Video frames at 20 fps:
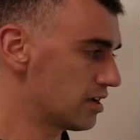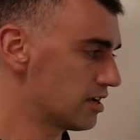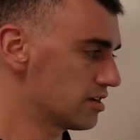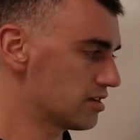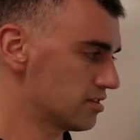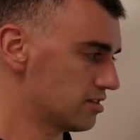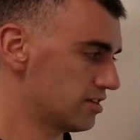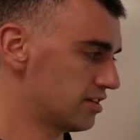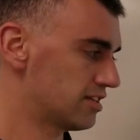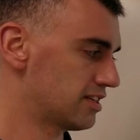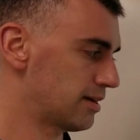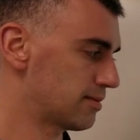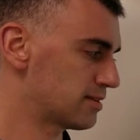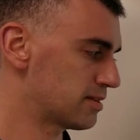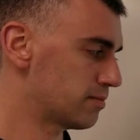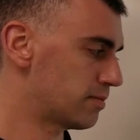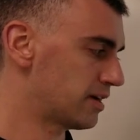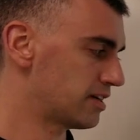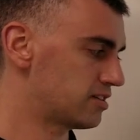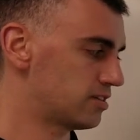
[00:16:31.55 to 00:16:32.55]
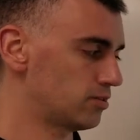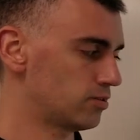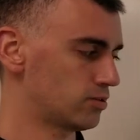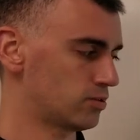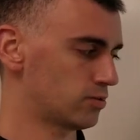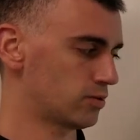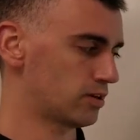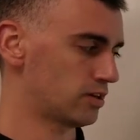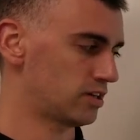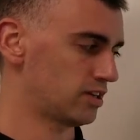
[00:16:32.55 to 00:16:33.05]
So you times it by 2 in
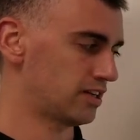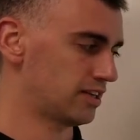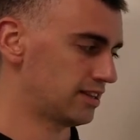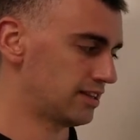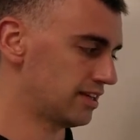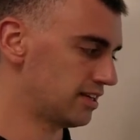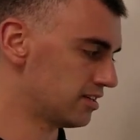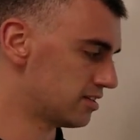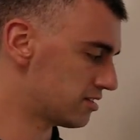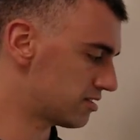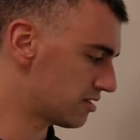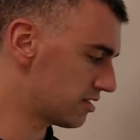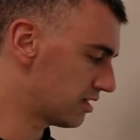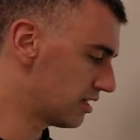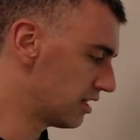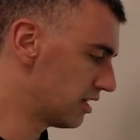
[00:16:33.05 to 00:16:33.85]
order to get this.